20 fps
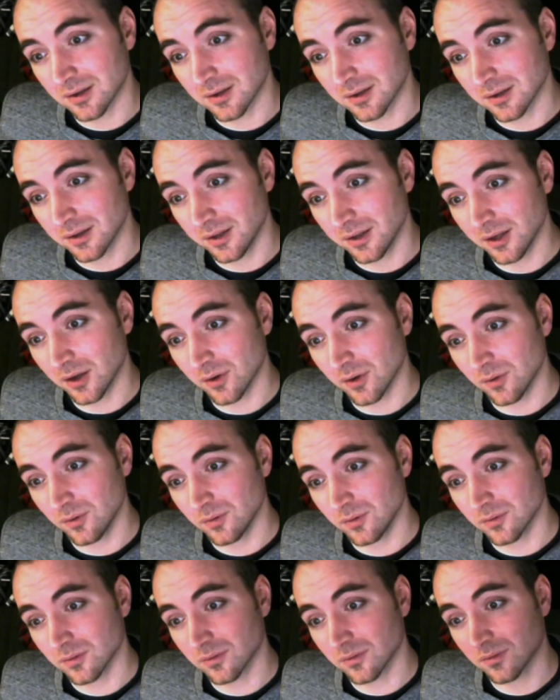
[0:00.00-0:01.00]
you know,
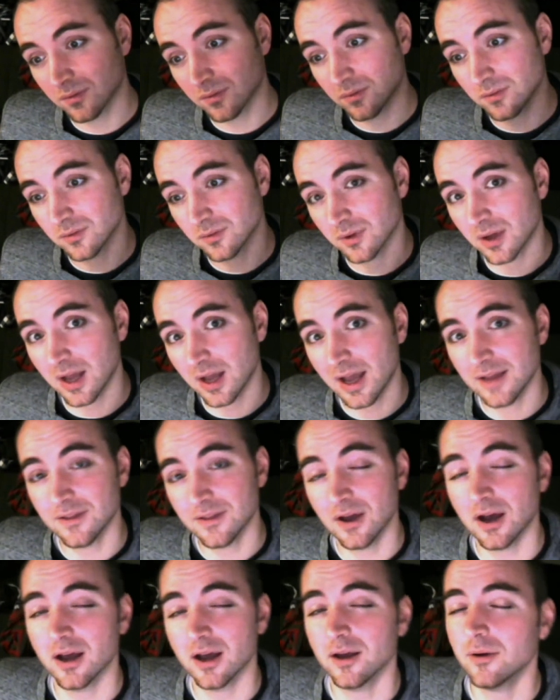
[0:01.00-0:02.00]
I had the
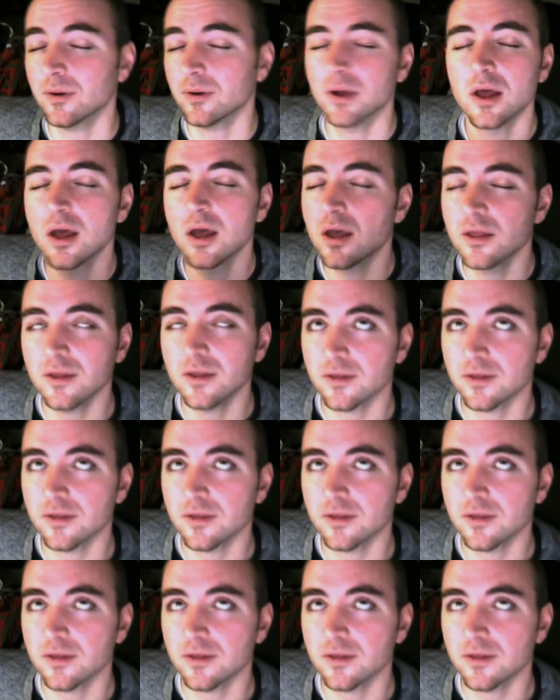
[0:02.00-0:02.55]
high. Oh, yeah,